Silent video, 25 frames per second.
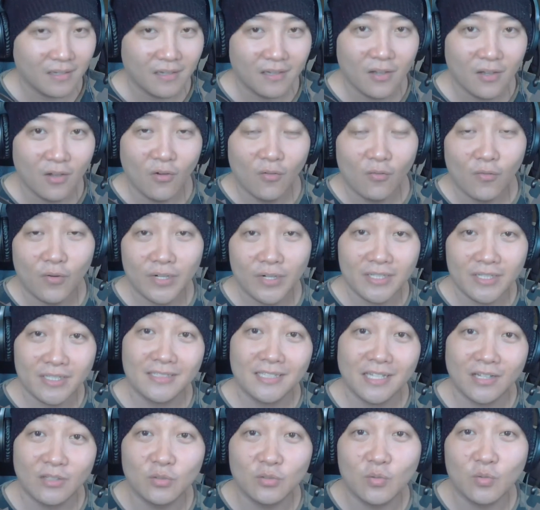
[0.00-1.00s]
for the
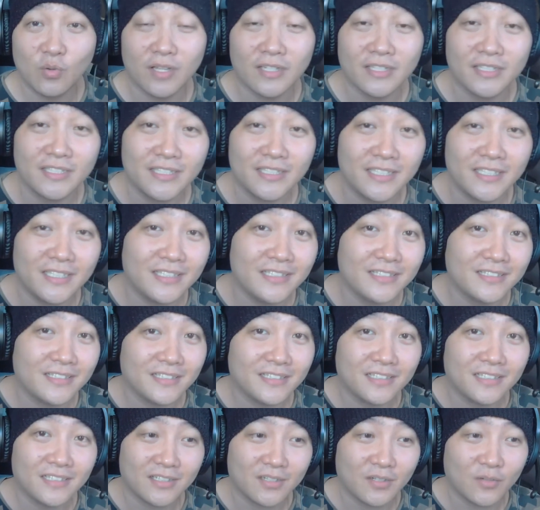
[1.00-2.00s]
sound quality,
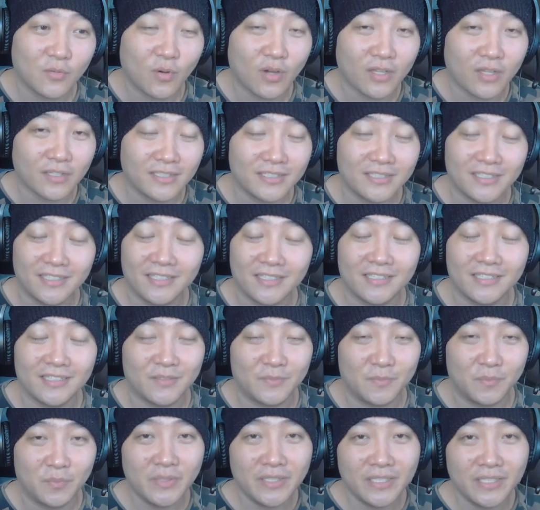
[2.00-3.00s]
the quality is
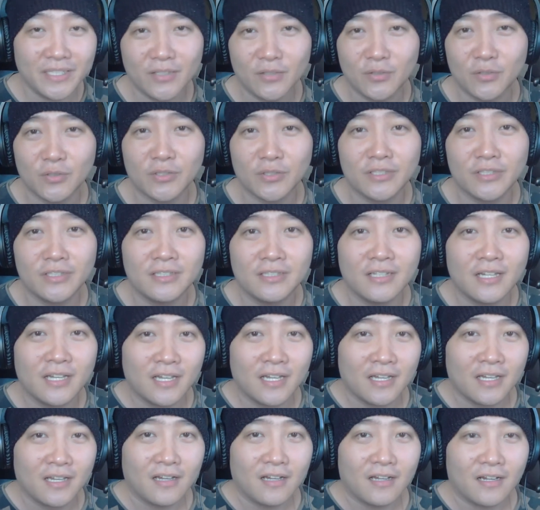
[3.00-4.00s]
pretty good.
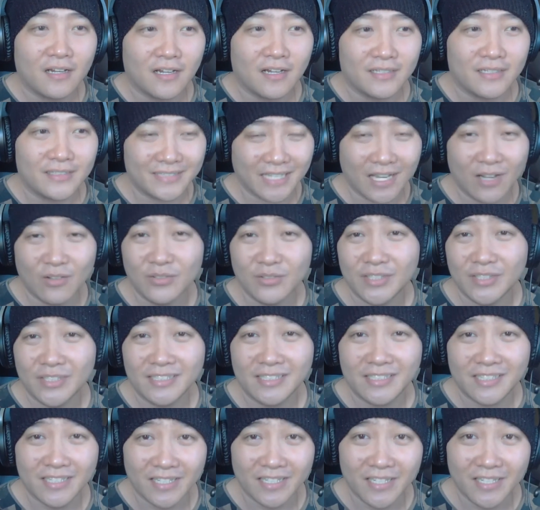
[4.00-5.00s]
Sound is
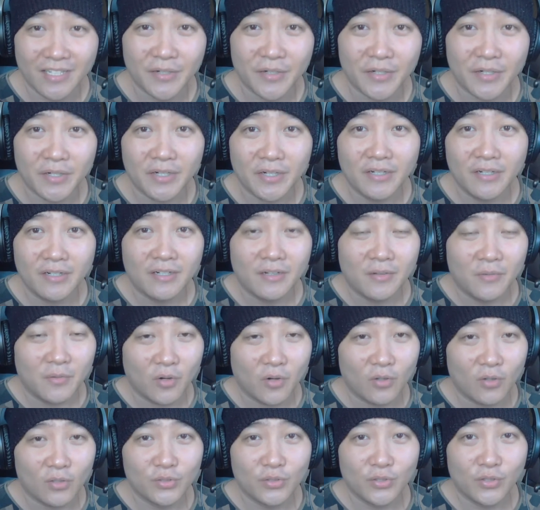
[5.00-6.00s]
clear,
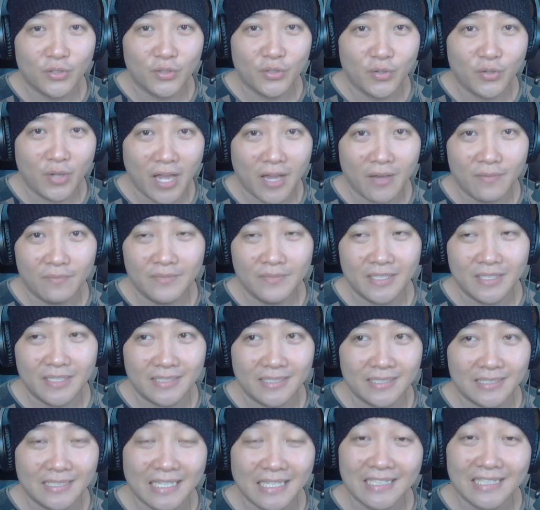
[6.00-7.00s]
although you have that
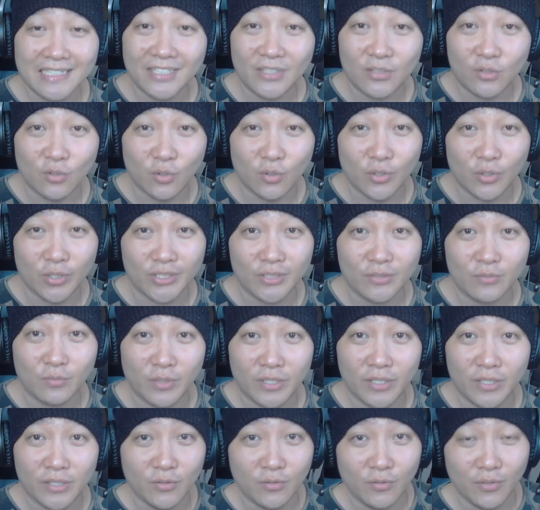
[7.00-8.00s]
static noise
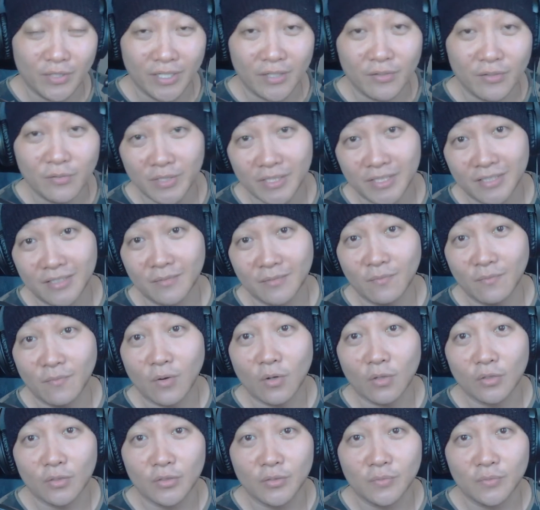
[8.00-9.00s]
when you increase the
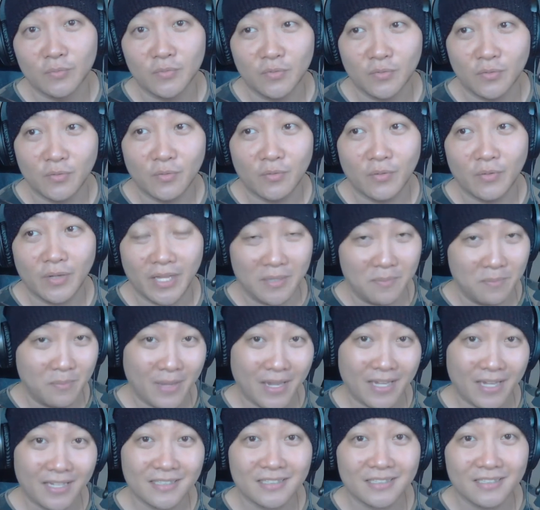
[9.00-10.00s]
volume to a
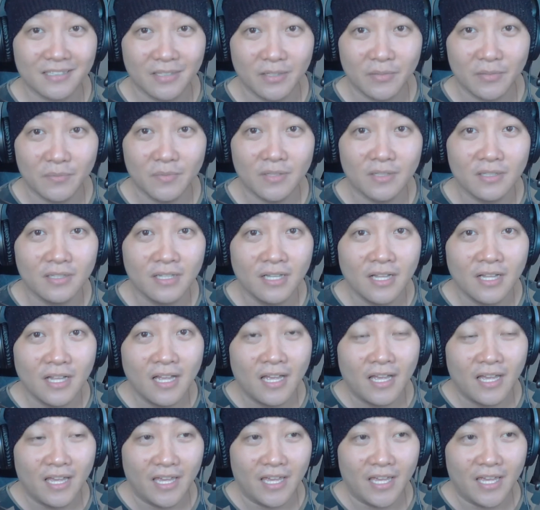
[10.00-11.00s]
max level,
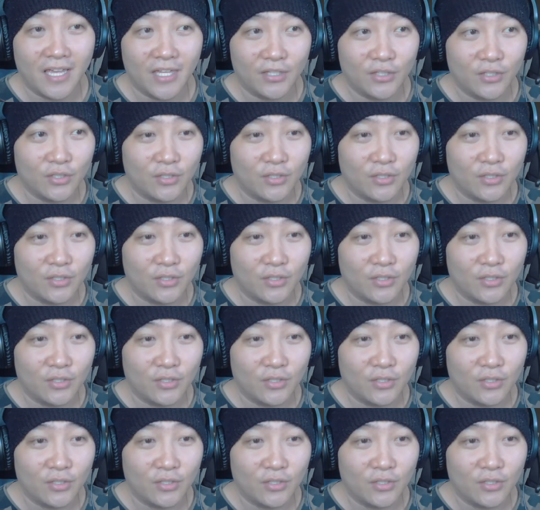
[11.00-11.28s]
and